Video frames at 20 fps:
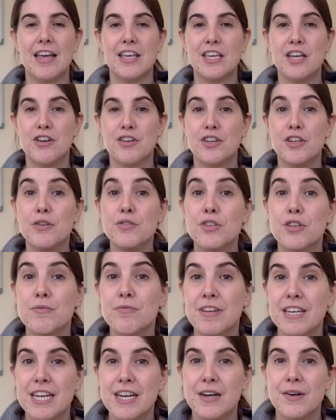Your YouTube
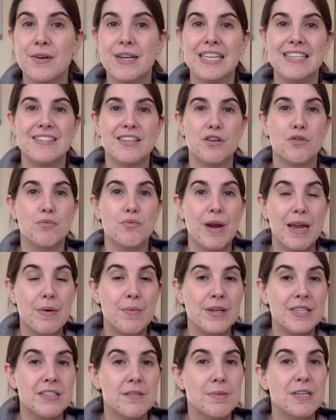video is a great
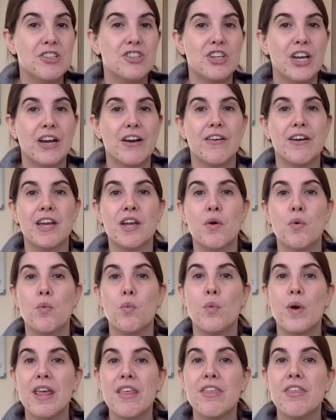one to be sharing
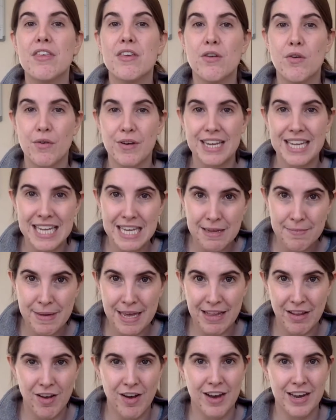with your
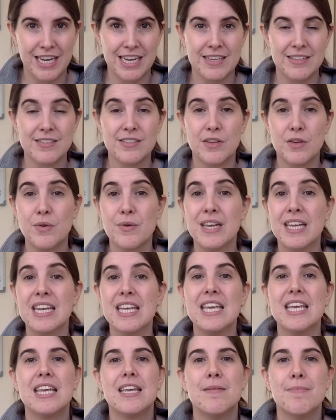email audience. So you can
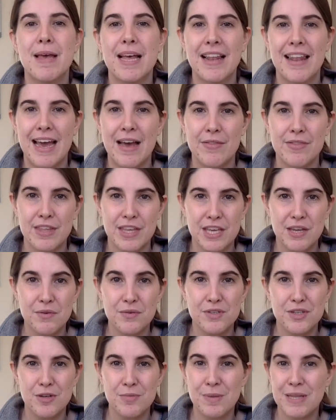email out the
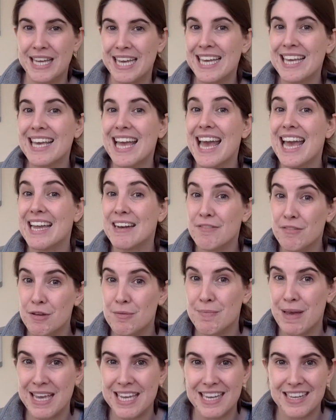YouTube link, and if
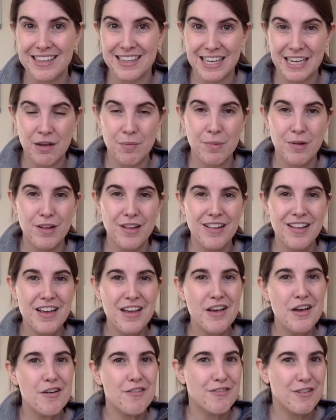you make it clickable,
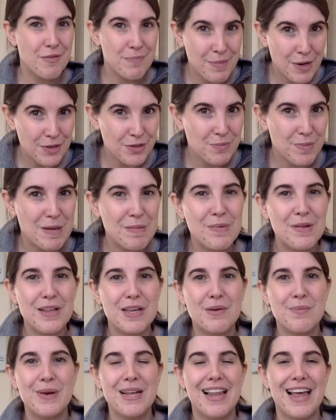for most people
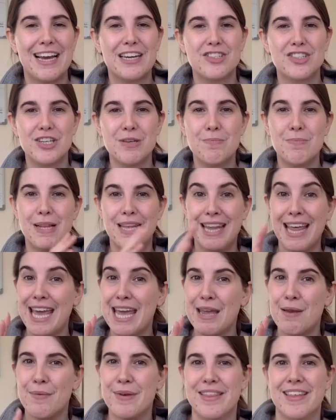it will actually
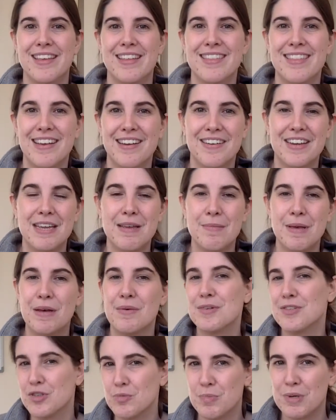play within their email,
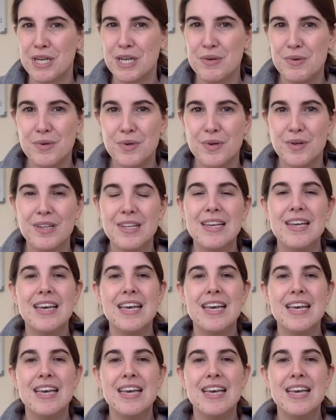which is pretty cool.